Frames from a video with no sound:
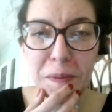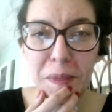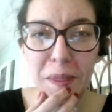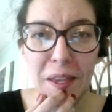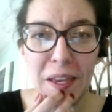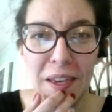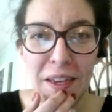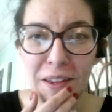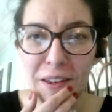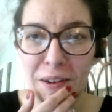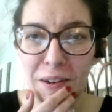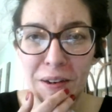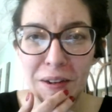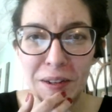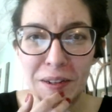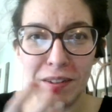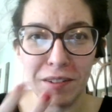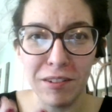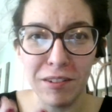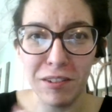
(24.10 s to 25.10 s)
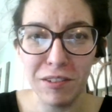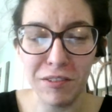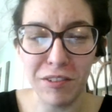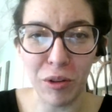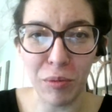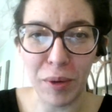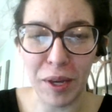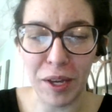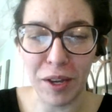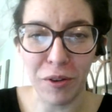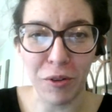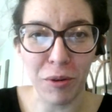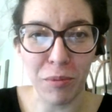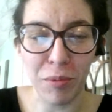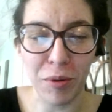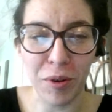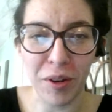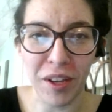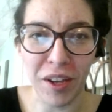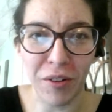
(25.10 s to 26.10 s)
in filming or
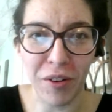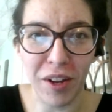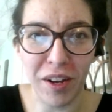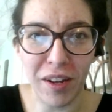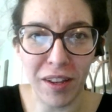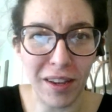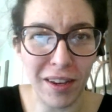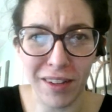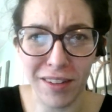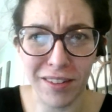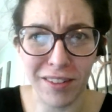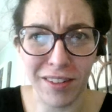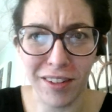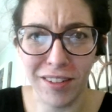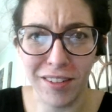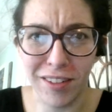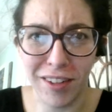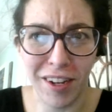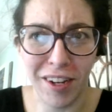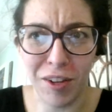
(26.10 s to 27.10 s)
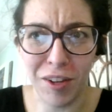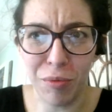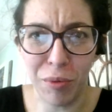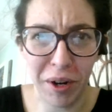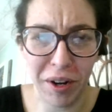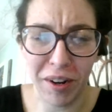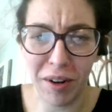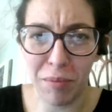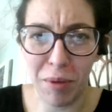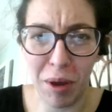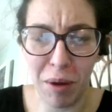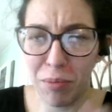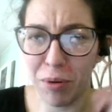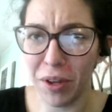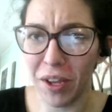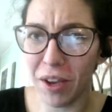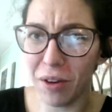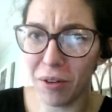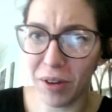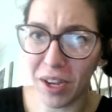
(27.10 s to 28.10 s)
putting out any content anywhere. I'm not
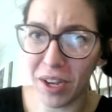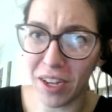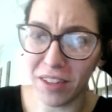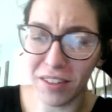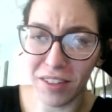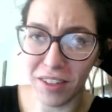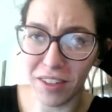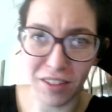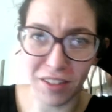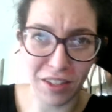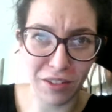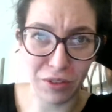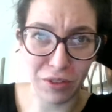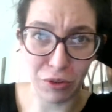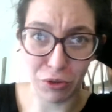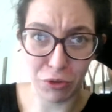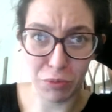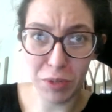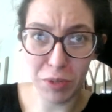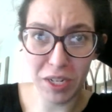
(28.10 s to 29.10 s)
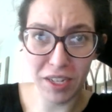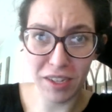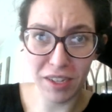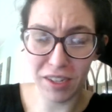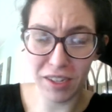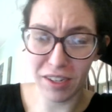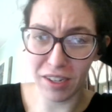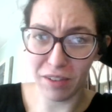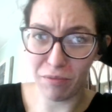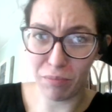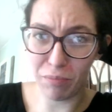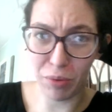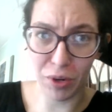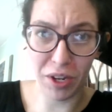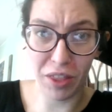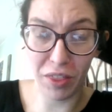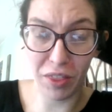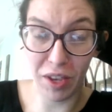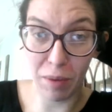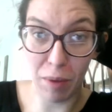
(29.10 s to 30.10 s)
putting out content on social media, I haven't put
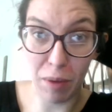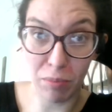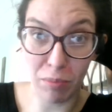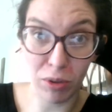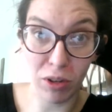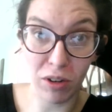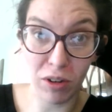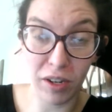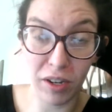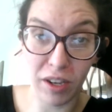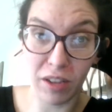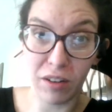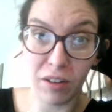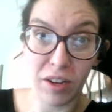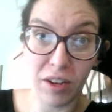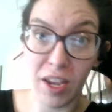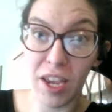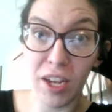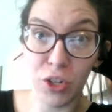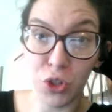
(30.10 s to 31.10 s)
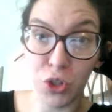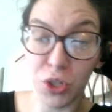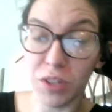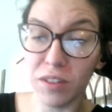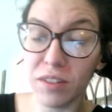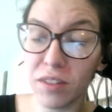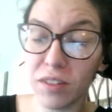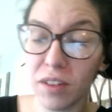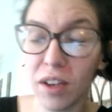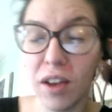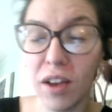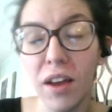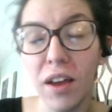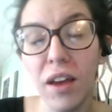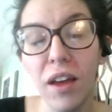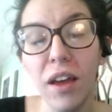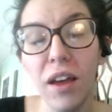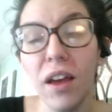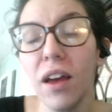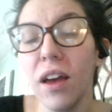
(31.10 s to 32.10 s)
anything on my blog in ages.
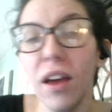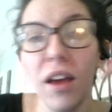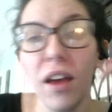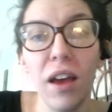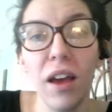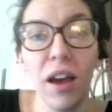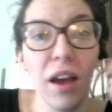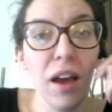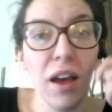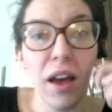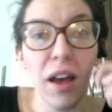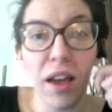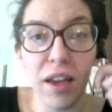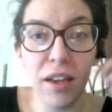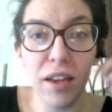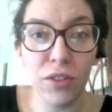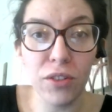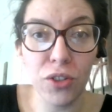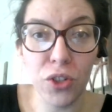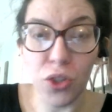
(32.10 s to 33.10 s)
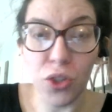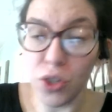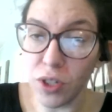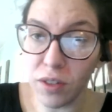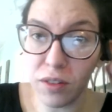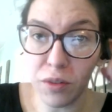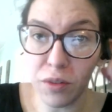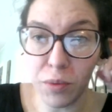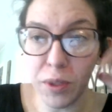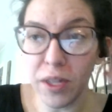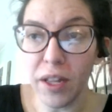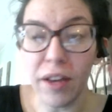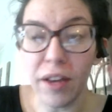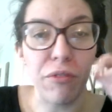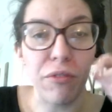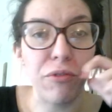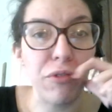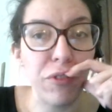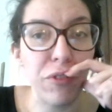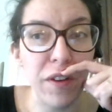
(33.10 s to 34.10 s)
Is just real
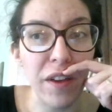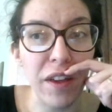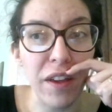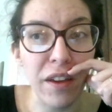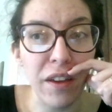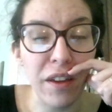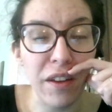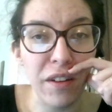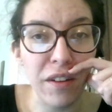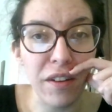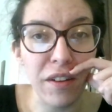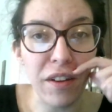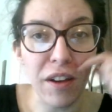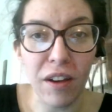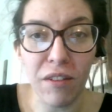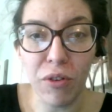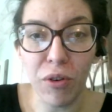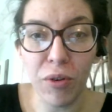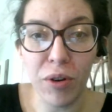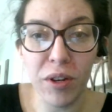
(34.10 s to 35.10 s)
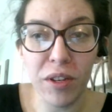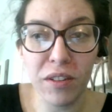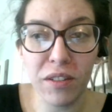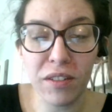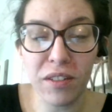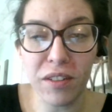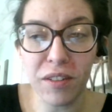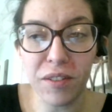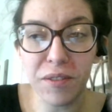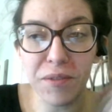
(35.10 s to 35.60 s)
life, and I've always